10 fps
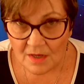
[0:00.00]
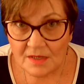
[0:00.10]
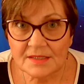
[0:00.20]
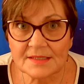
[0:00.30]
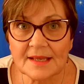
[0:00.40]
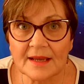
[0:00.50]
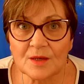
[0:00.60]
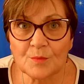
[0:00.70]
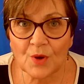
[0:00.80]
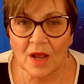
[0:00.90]

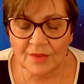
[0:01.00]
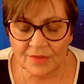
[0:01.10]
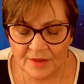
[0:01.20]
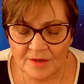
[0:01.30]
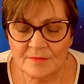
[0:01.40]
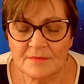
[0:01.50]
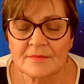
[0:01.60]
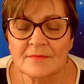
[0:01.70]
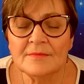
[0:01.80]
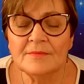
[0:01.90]
Second breath.
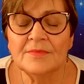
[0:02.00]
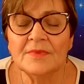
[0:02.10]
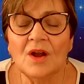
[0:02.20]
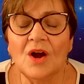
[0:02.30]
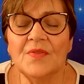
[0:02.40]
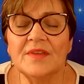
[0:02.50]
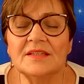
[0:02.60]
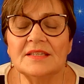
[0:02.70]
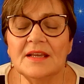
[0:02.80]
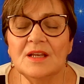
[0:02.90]
On
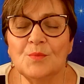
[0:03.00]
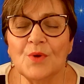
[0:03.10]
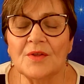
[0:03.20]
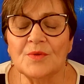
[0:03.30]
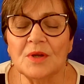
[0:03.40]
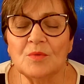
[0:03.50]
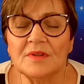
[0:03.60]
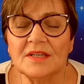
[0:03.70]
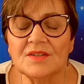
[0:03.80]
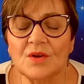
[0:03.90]
this second breath, we
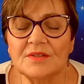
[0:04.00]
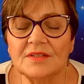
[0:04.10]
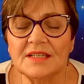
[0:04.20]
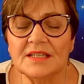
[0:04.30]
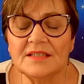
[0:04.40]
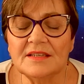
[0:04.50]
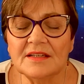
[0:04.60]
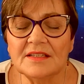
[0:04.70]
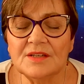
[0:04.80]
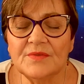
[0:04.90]
release all disease,
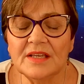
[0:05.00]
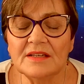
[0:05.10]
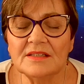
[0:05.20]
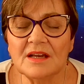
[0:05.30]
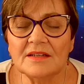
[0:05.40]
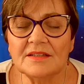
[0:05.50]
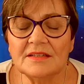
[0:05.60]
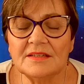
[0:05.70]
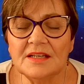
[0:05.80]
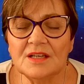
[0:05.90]
negativity, and
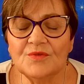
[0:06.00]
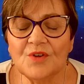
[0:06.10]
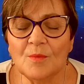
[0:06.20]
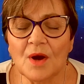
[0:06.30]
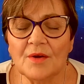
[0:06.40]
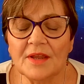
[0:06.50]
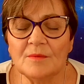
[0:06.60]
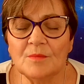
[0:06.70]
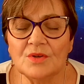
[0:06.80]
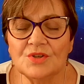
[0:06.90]
toxicity from our
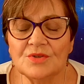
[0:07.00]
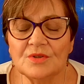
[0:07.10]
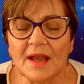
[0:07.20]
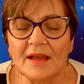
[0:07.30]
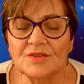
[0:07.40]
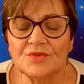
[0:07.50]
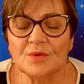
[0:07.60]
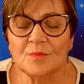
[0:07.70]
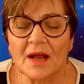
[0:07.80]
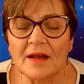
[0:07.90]
emotional
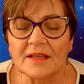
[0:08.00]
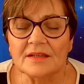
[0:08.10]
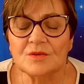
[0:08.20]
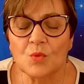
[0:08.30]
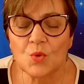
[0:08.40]
astral bodies.